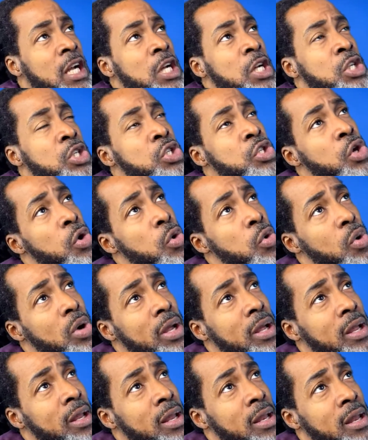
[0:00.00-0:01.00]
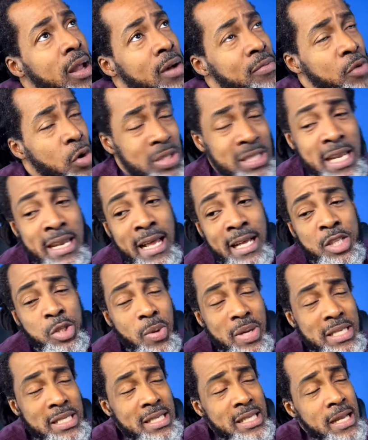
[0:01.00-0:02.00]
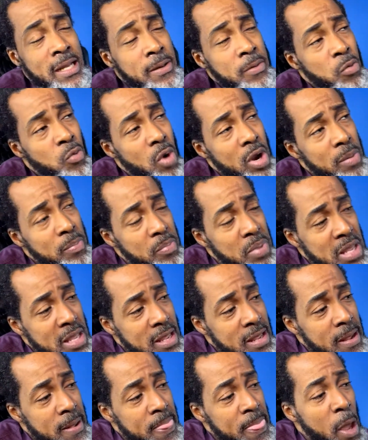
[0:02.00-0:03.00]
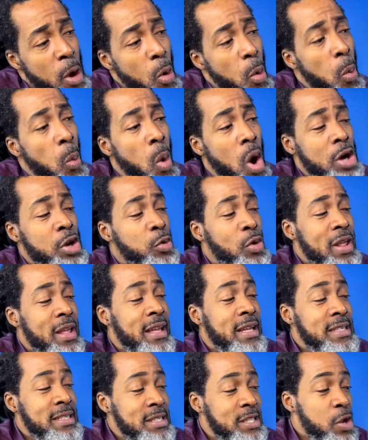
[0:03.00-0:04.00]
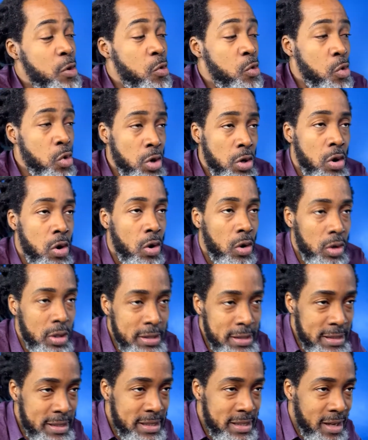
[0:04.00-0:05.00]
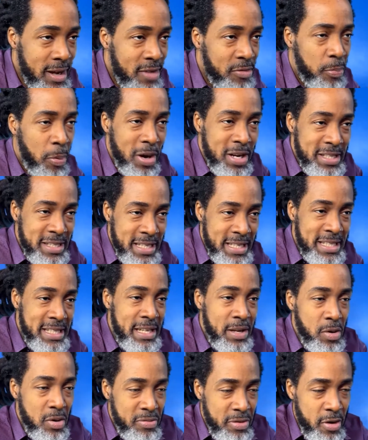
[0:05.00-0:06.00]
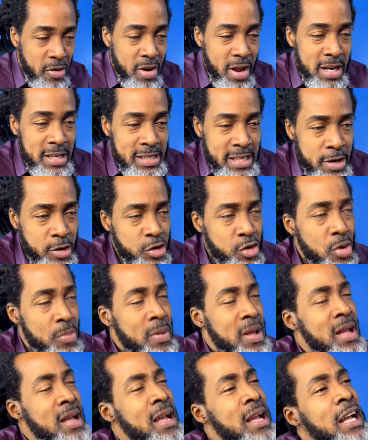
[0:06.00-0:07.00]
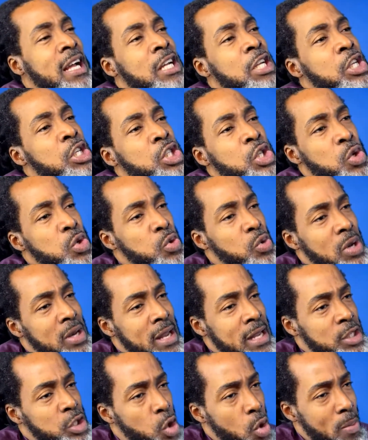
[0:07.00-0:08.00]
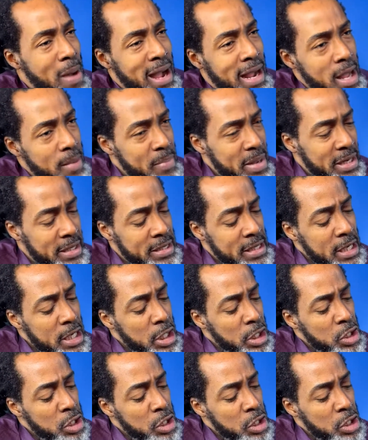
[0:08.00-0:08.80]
So, of course, the next question would be, what is the root cause of polycystic ovarian syndrome? So let's go back a bit.